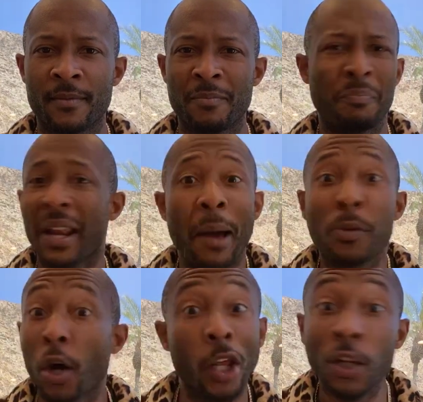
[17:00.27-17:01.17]
But I'm
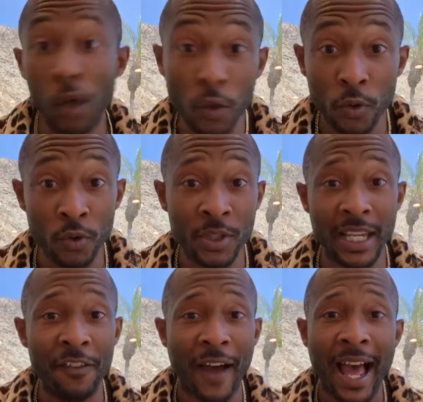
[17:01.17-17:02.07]
going to lose
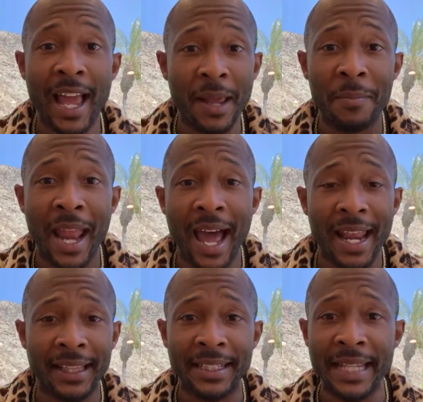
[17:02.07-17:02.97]
if I am not
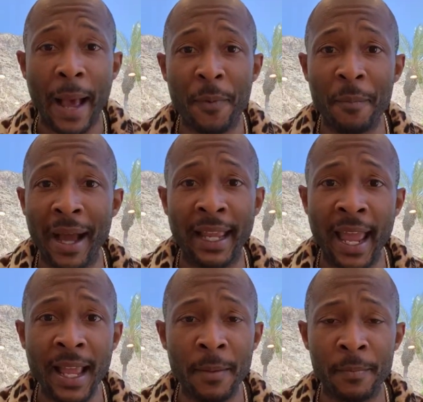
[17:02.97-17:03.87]
at the top of my
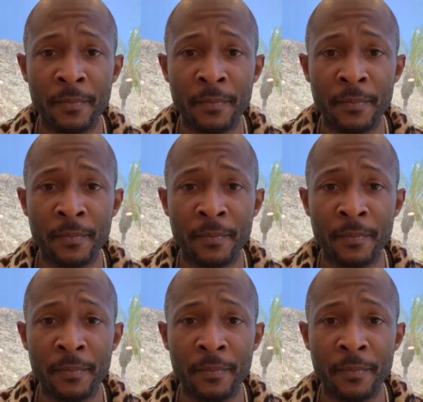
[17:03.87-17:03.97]
game.